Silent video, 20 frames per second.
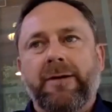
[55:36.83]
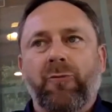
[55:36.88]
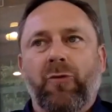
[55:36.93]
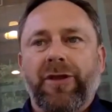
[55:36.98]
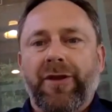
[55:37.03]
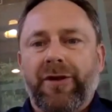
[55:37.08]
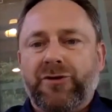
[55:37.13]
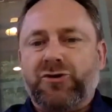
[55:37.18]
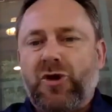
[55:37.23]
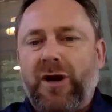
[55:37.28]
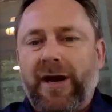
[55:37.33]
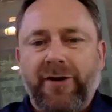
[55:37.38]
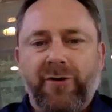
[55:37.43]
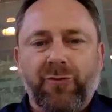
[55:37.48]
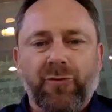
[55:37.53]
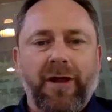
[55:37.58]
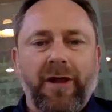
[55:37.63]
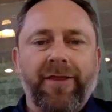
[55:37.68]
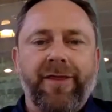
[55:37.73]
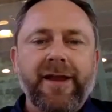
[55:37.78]
when they're trying to
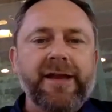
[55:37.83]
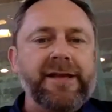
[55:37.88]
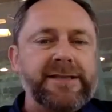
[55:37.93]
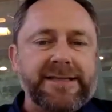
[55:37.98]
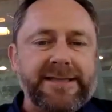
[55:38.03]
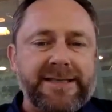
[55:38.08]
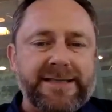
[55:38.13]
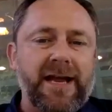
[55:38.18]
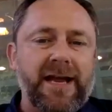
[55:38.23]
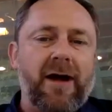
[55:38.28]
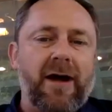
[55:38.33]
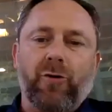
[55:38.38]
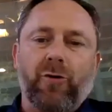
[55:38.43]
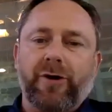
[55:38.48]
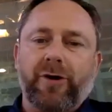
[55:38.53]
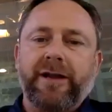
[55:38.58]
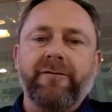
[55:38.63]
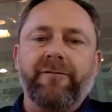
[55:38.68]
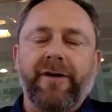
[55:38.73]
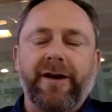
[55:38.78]
run things, it's not
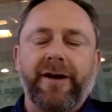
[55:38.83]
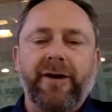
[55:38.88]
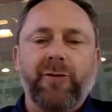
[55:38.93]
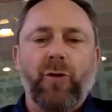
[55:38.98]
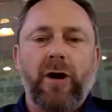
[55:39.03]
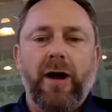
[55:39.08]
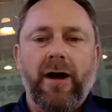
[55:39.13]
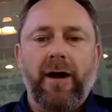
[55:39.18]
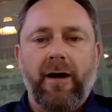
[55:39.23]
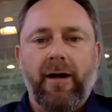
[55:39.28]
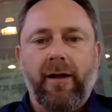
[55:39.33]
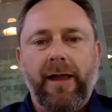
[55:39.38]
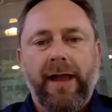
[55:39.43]
working very well,